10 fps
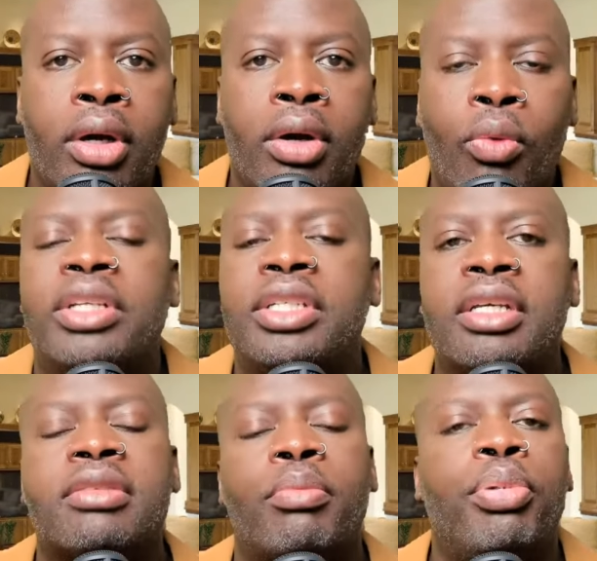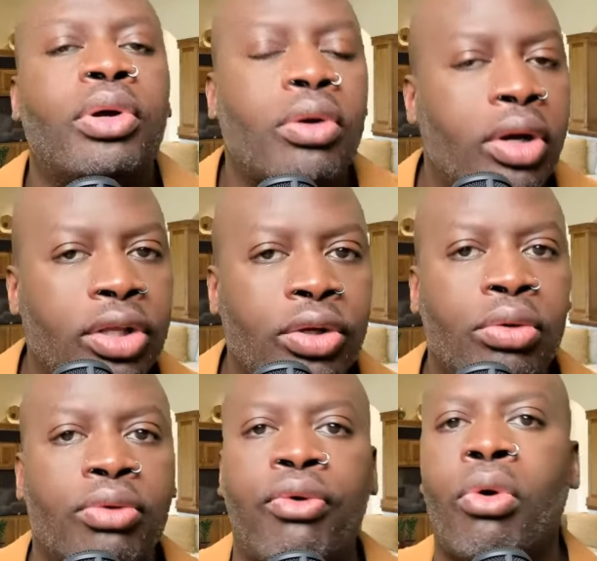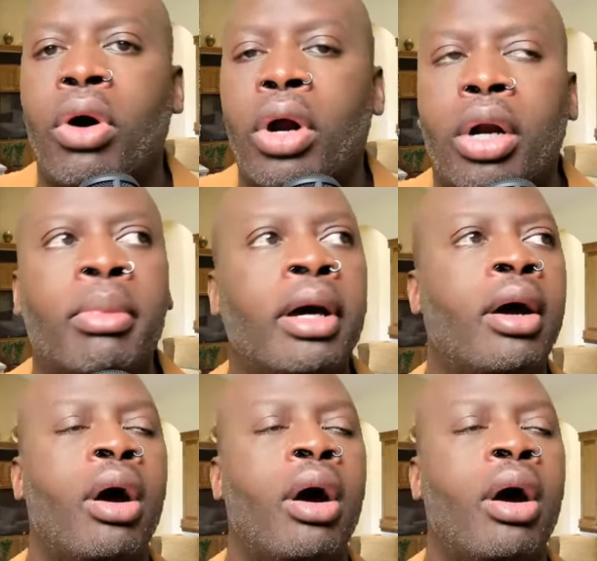which is put on a uniform,